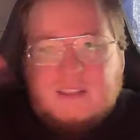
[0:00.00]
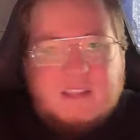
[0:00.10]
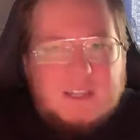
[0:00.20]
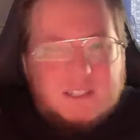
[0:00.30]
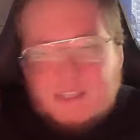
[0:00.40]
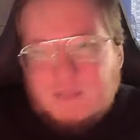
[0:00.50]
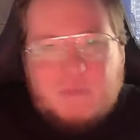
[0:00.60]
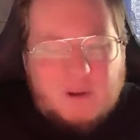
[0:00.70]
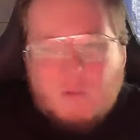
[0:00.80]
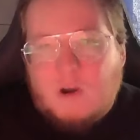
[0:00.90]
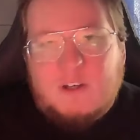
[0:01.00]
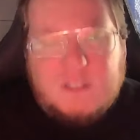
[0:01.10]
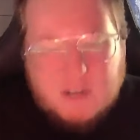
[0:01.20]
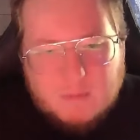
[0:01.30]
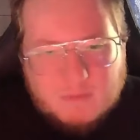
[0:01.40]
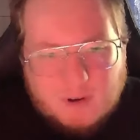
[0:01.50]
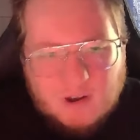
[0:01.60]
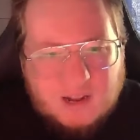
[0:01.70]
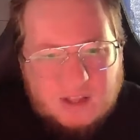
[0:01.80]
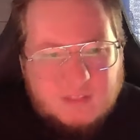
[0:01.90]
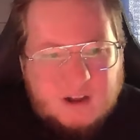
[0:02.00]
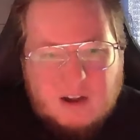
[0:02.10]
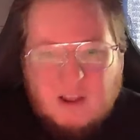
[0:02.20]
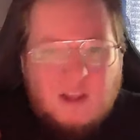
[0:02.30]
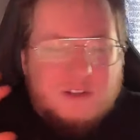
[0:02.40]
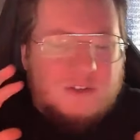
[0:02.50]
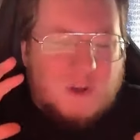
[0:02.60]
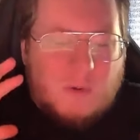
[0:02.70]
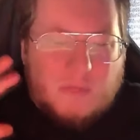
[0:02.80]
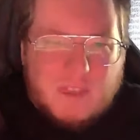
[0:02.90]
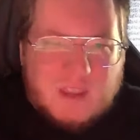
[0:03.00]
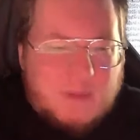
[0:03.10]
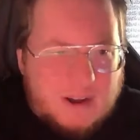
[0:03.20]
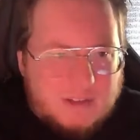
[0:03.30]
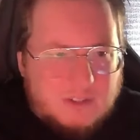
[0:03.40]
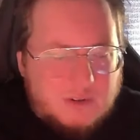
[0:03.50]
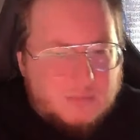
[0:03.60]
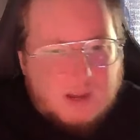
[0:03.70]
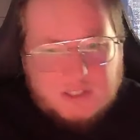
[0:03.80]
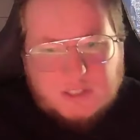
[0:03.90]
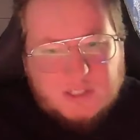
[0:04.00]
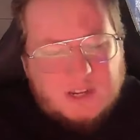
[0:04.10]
these these big words that I'm throwing out there, don't think about it too much.